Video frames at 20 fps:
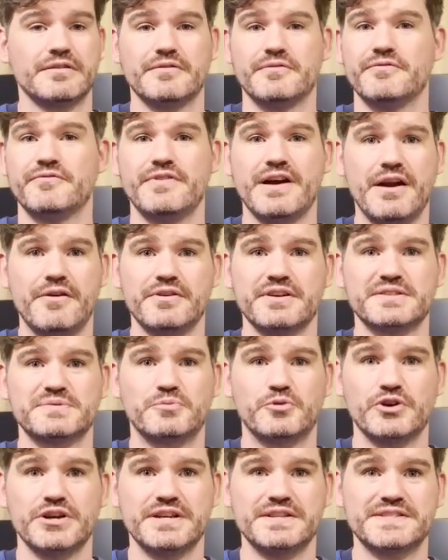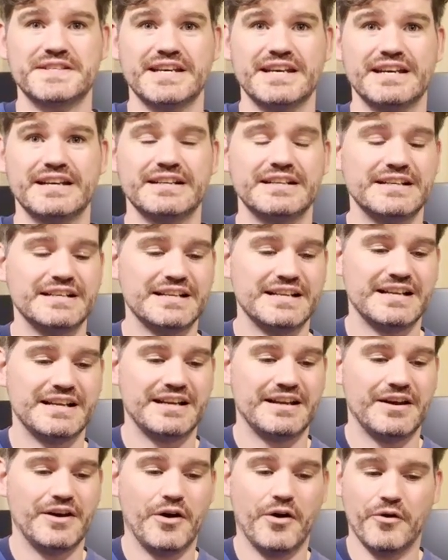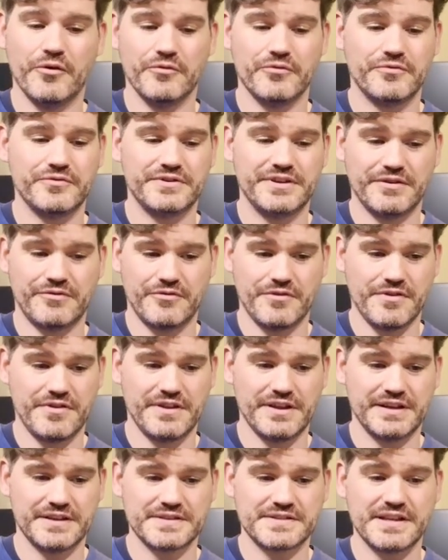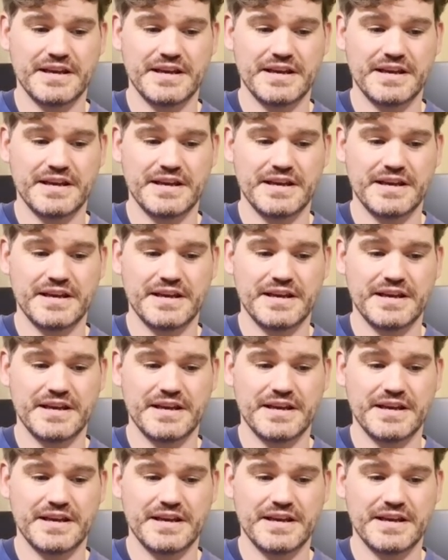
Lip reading: various breeds here of different things.